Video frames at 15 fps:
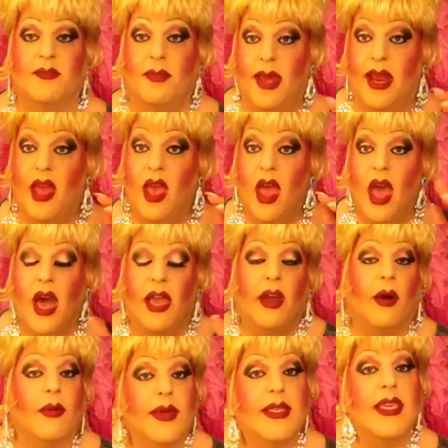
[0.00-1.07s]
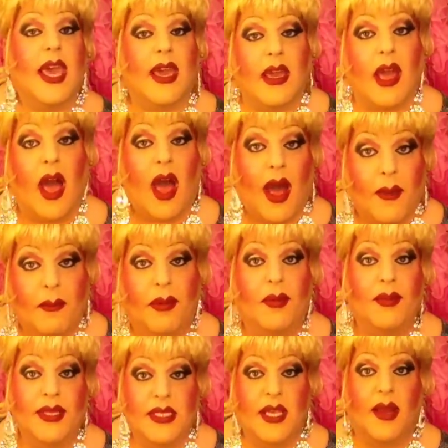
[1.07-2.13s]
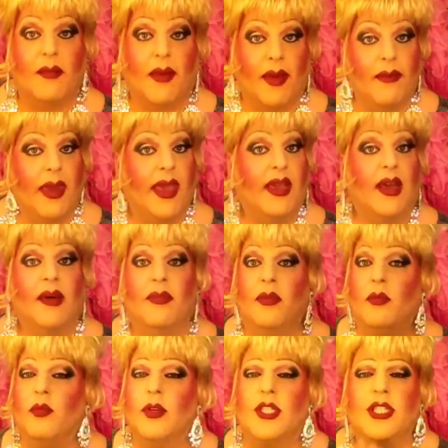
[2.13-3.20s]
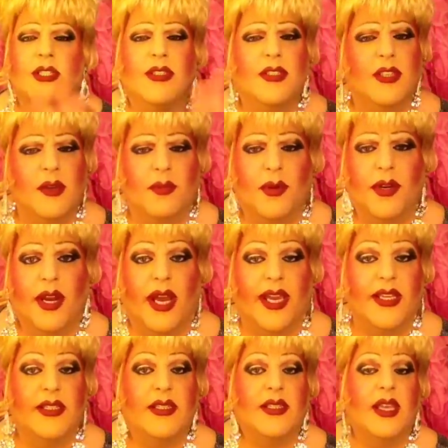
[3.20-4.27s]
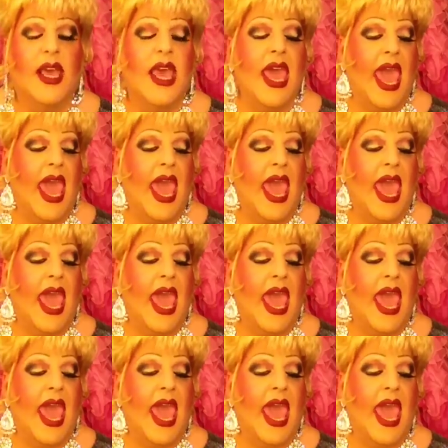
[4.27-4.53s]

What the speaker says: But I always get compliments on my makeup, which is super nice.